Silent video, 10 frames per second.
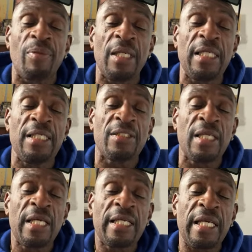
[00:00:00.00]
please
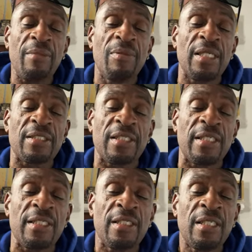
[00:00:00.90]
keep
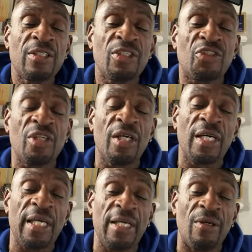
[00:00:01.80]
listening to
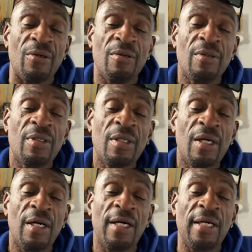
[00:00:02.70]
Sugar Hill.
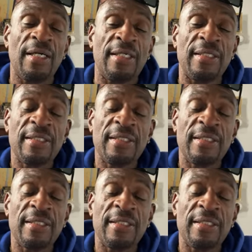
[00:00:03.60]
Huh?